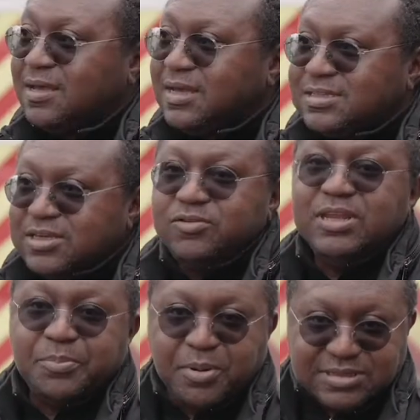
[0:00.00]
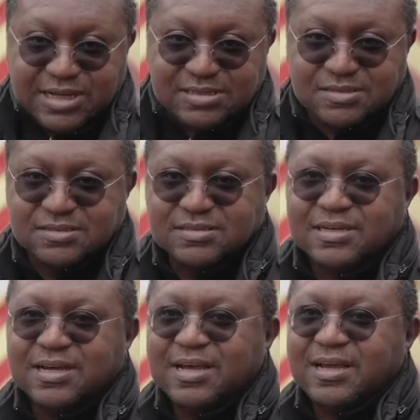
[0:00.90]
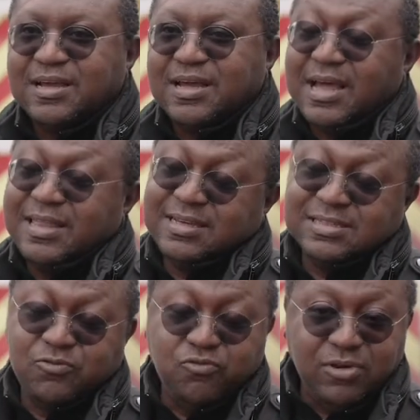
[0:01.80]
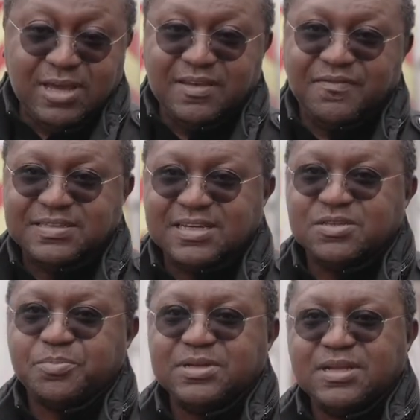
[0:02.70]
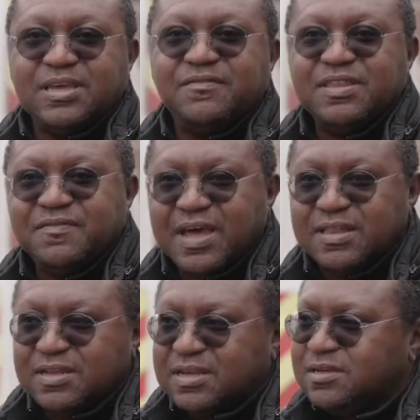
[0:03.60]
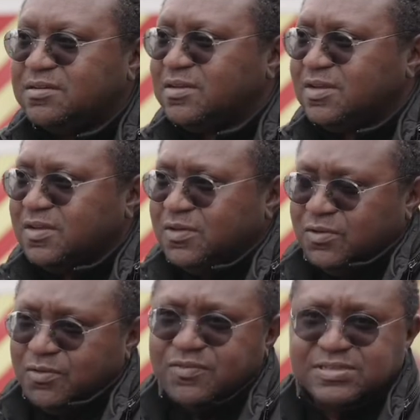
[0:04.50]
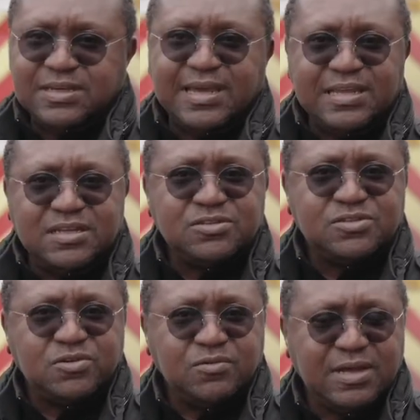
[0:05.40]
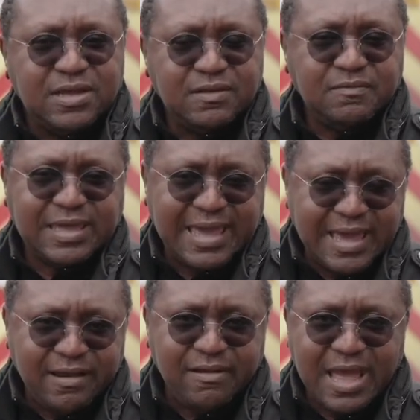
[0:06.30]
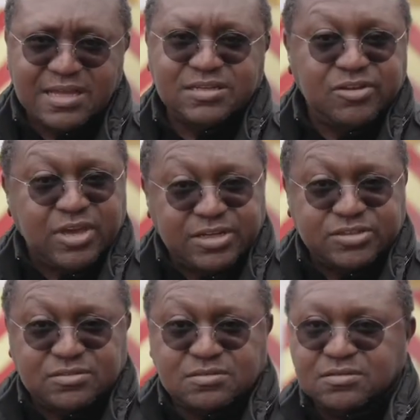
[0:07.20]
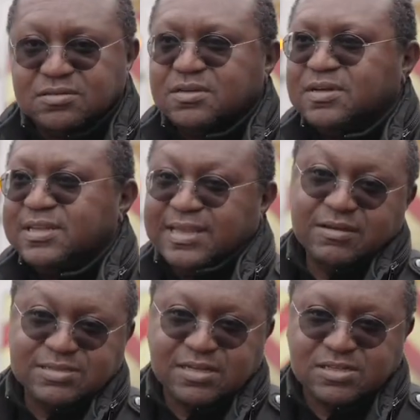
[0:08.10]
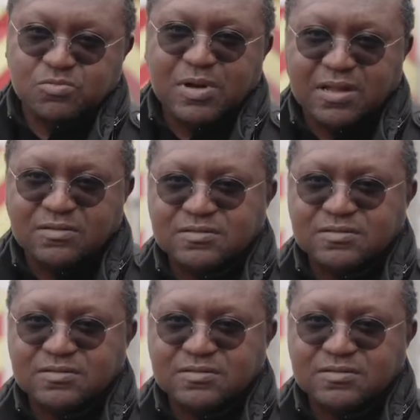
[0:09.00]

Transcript: It's a unique project. I think it's a really fantastic project, given the fact that you're obviously getting into care and education in the health sector as well.